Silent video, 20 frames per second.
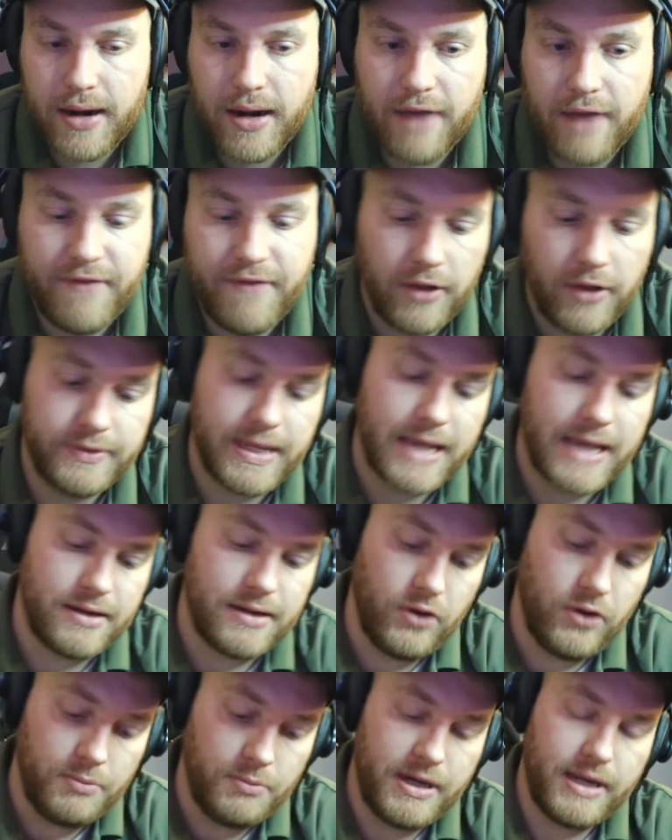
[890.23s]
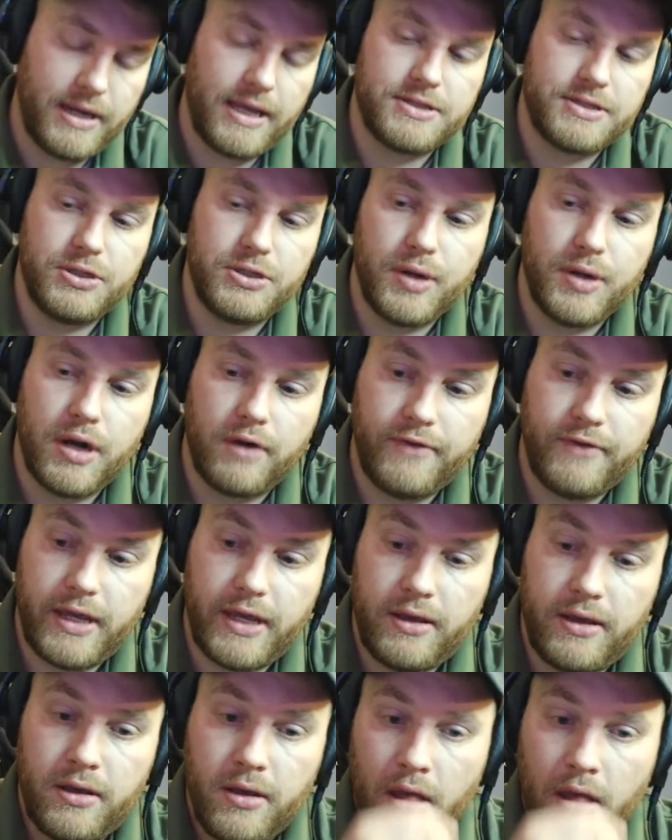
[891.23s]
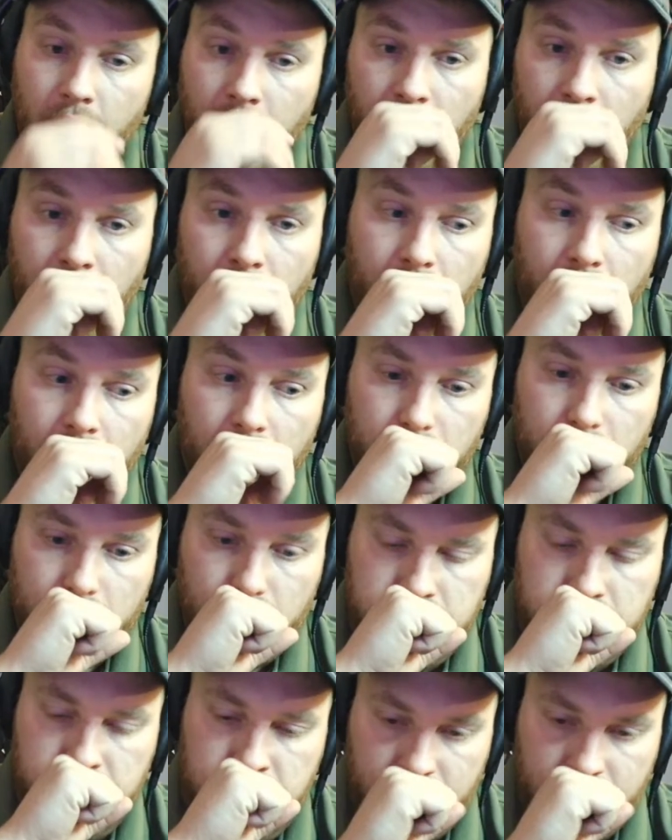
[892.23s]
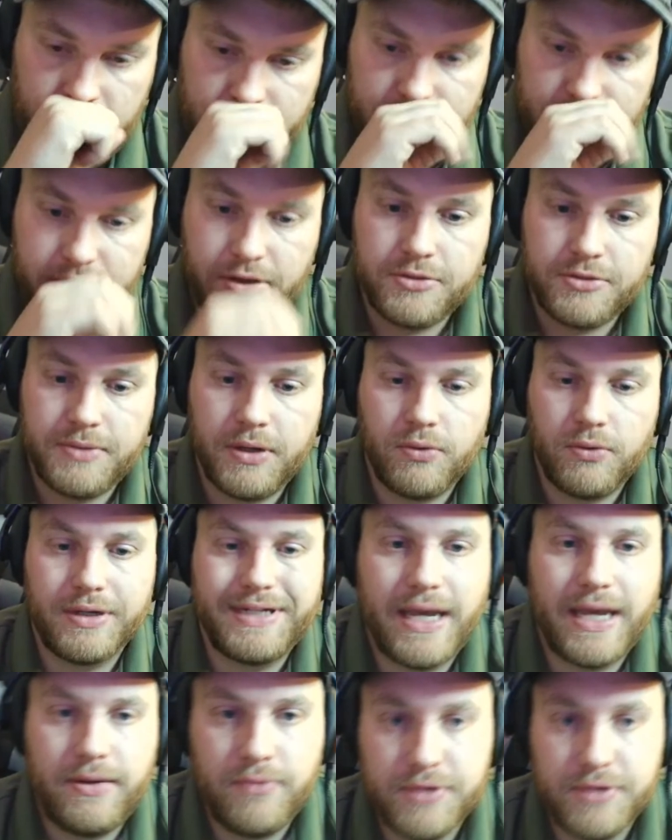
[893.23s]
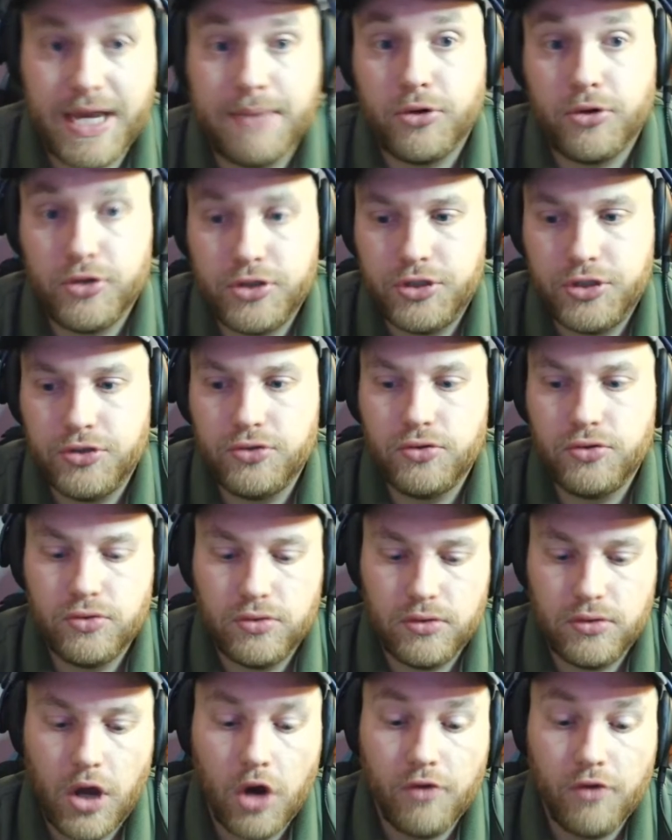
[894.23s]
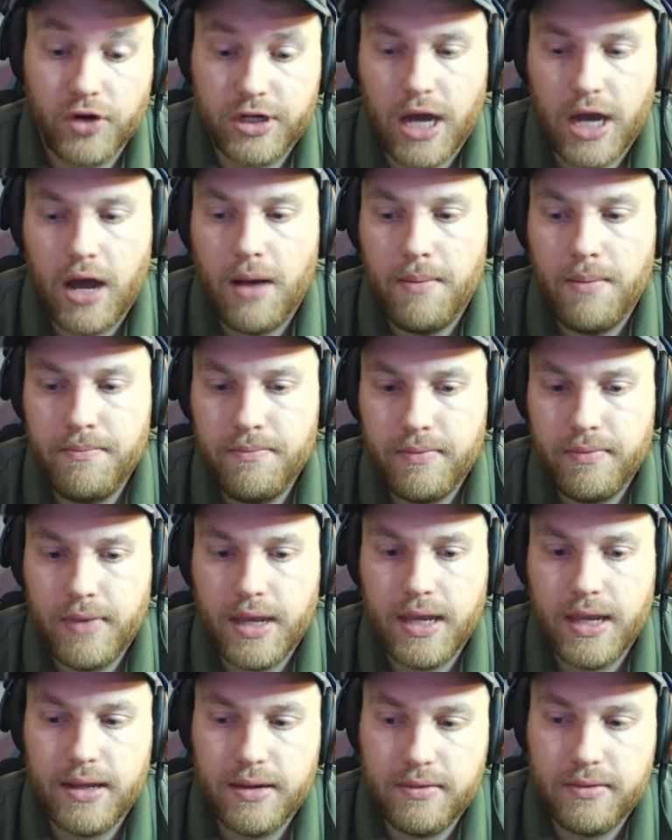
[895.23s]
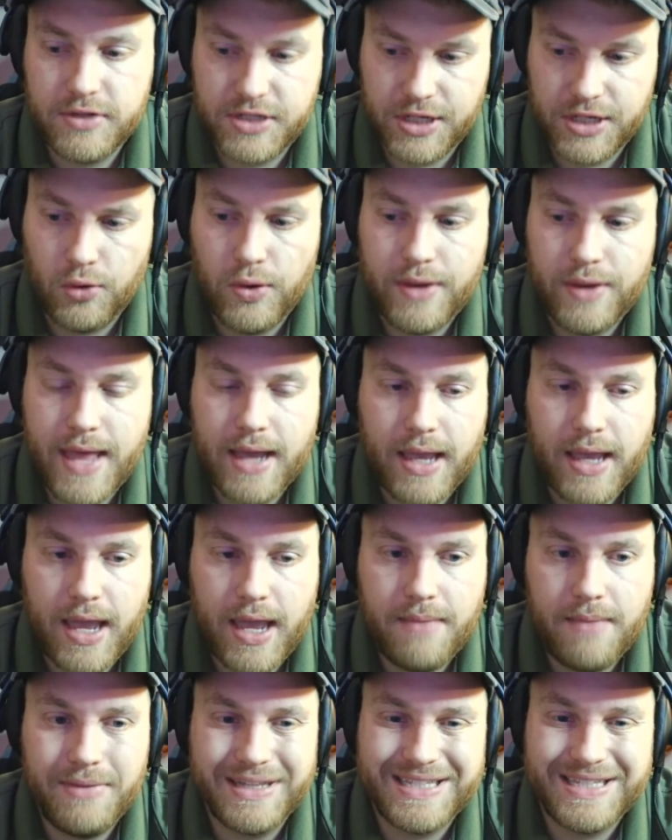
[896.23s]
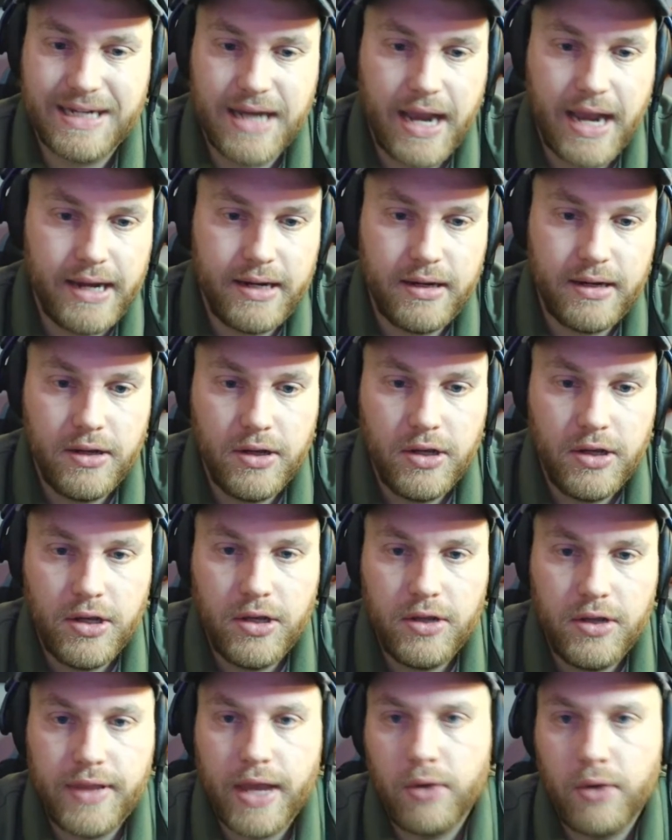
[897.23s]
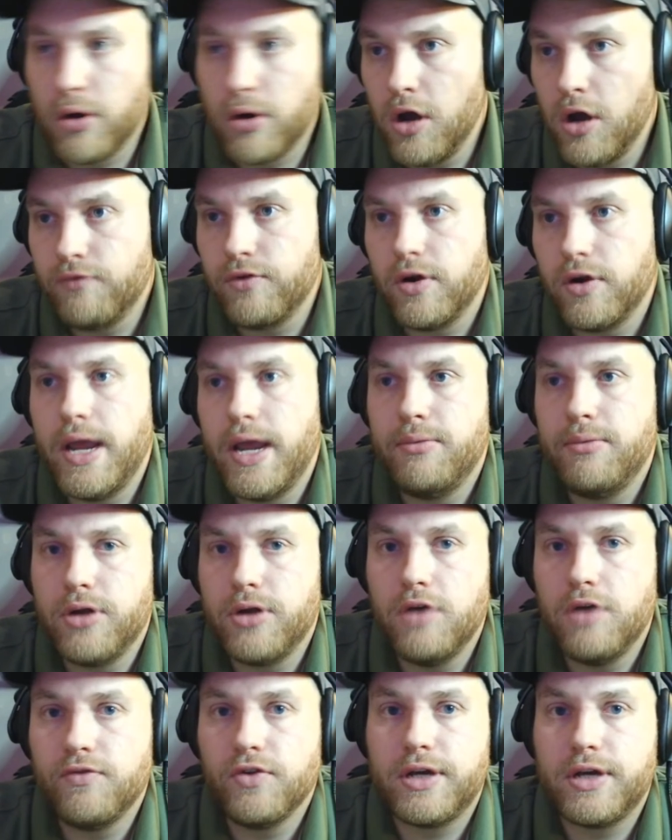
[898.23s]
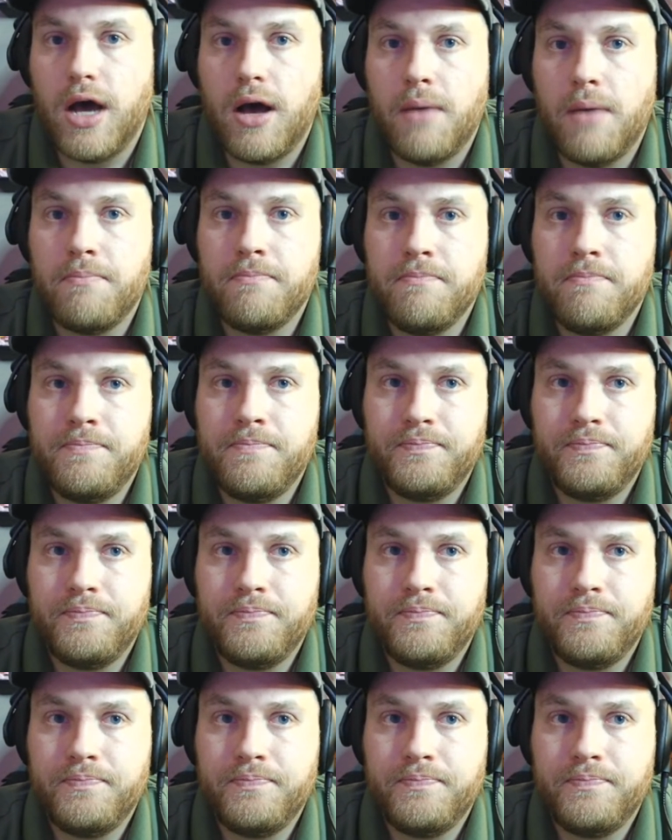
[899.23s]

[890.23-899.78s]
I felt that a little bit against UNLV, excuse me, where Dayton was able to overcome and still win that game, but tonight they weren't able to overcome